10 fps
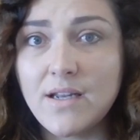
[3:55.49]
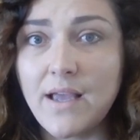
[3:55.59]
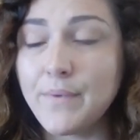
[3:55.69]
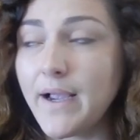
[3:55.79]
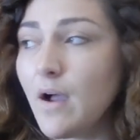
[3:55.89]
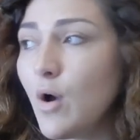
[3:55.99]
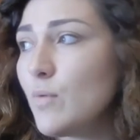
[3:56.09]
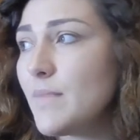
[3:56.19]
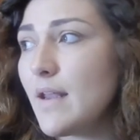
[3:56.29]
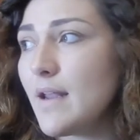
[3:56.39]
And we got
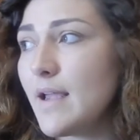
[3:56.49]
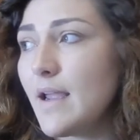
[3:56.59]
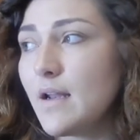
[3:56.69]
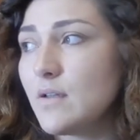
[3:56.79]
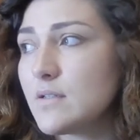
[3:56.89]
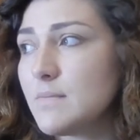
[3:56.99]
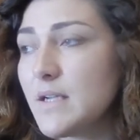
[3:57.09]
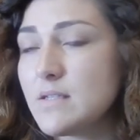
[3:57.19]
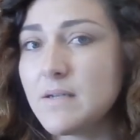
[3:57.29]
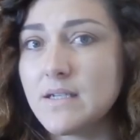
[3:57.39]
home that night, and I looked at my
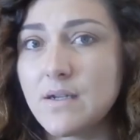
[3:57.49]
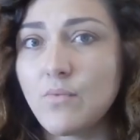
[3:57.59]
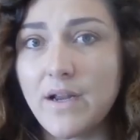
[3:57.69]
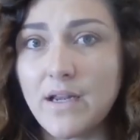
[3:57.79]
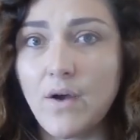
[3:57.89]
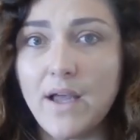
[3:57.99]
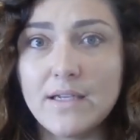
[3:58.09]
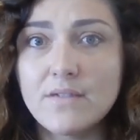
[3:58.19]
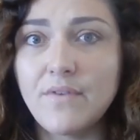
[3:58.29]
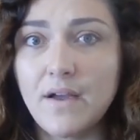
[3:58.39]
husband and I said, right now, I
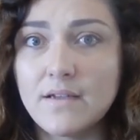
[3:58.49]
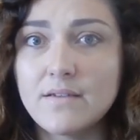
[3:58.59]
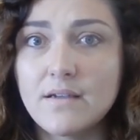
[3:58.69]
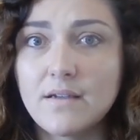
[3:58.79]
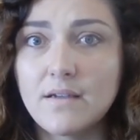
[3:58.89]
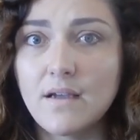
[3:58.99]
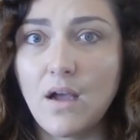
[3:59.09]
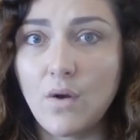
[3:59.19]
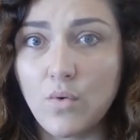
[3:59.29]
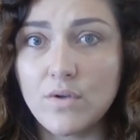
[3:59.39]
need to find
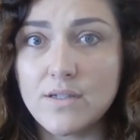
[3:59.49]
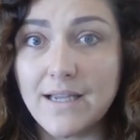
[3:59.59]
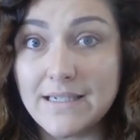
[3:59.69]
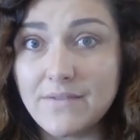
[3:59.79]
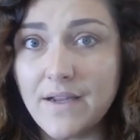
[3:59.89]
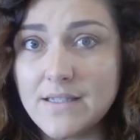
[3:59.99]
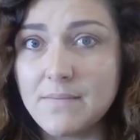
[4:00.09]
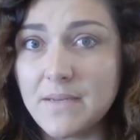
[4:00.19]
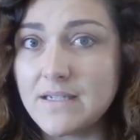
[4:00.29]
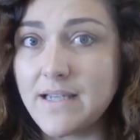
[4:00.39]
a course. I need to find
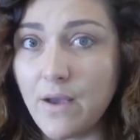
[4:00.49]
somebody to